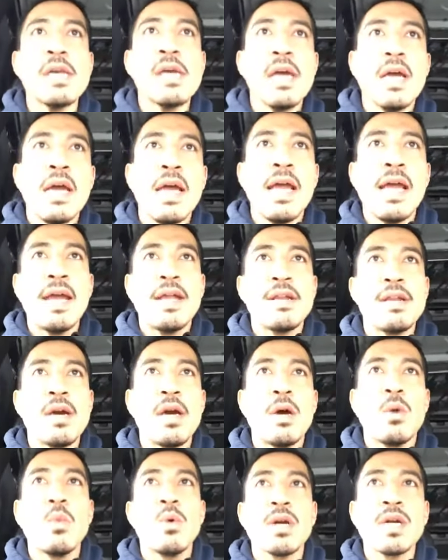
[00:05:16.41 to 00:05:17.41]
and
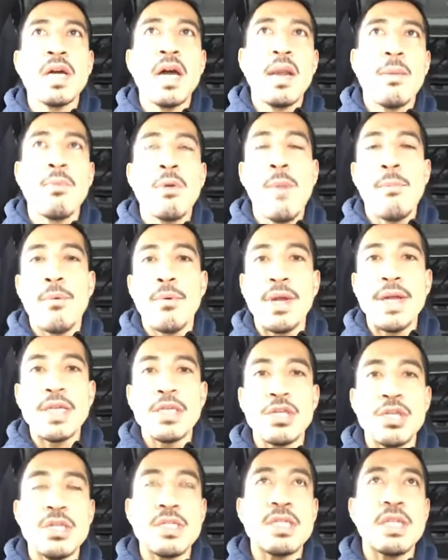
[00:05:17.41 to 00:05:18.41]
what kind of
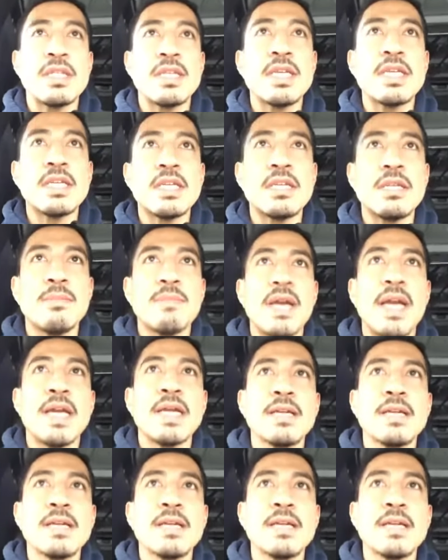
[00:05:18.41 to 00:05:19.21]
preparations that they need to make.